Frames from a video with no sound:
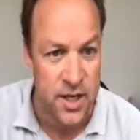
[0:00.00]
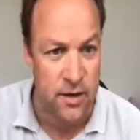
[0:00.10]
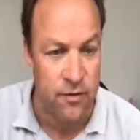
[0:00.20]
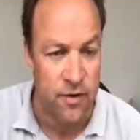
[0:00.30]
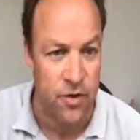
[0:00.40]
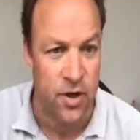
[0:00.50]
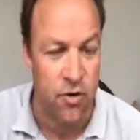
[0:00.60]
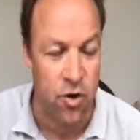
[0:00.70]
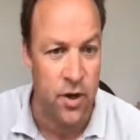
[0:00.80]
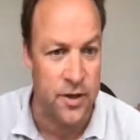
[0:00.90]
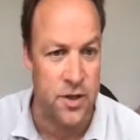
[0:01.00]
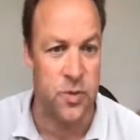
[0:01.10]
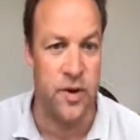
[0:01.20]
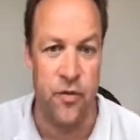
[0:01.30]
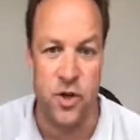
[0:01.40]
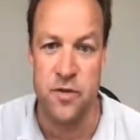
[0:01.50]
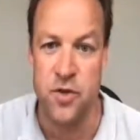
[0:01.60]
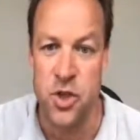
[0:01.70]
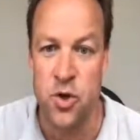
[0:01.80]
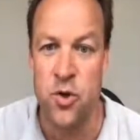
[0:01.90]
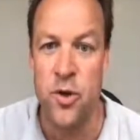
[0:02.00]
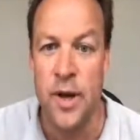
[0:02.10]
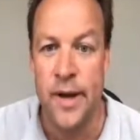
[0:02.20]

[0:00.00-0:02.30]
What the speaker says: that we've done a crawl on the 21st of June.